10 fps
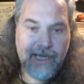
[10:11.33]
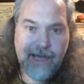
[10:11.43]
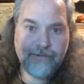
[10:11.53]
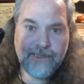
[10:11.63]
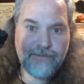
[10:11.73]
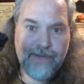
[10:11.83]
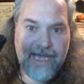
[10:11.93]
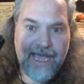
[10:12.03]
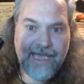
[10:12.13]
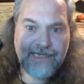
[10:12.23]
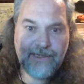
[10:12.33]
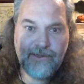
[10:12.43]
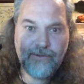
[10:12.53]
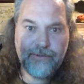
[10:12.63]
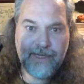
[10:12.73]
I will just buy Action
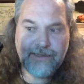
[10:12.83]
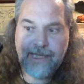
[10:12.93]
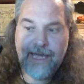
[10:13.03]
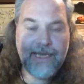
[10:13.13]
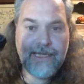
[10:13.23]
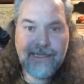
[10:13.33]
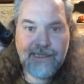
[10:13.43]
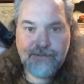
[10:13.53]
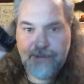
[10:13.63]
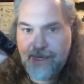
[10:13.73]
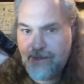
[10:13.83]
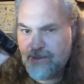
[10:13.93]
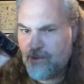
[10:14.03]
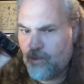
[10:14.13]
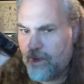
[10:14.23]
2 mounts. I need these
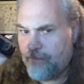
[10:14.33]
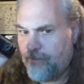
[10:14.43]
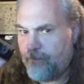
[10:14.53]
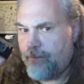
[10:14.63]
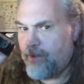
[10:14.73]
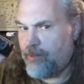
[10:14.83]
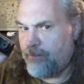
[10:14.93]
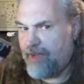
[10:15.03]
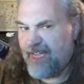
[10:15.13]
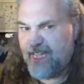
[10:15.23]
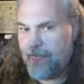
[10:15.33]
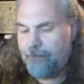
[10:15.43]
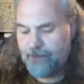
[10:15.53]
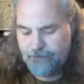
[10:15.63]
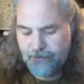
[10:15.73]
mounts to work for both of my
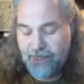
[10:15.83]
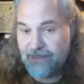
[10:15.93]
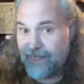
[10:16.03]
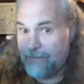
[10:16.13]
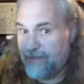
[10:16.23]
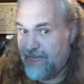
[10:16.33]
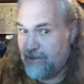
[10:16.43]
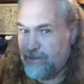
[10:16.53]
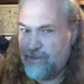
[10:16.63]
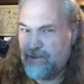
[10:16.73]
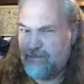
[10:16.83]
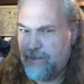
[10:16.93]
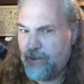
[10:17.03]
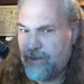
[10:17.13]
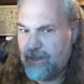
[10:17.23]
cameras because I plan on using
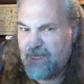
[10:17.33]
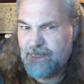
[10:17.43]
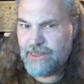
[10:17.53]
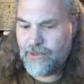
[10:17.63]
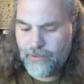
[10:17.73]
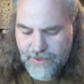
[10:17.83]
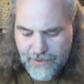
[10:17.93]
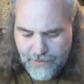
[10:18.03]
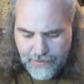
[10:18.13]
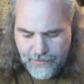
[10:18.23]
both of these in unison.